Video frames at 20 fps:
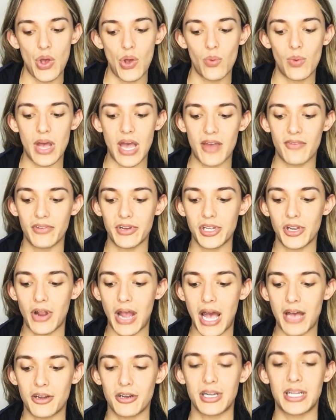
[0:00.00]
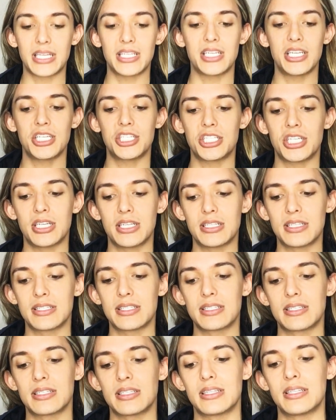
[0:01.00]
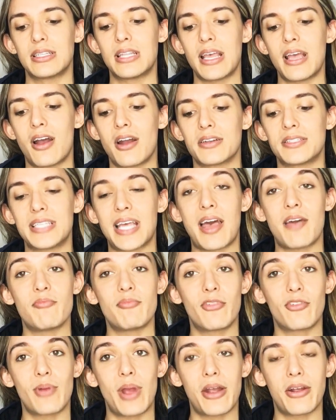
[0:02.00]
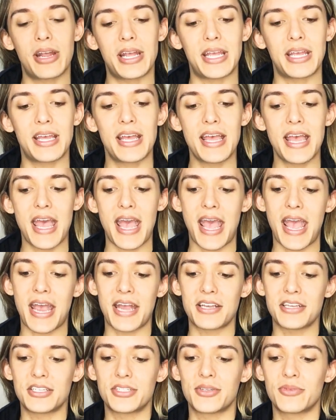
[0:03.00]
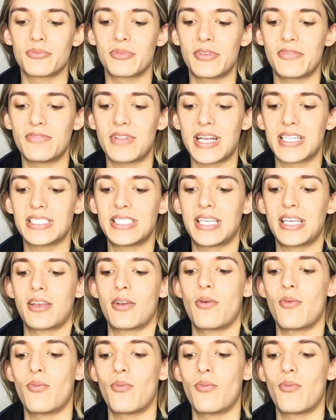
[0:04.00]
Whatever your outer conditions, they are temporary and reflecting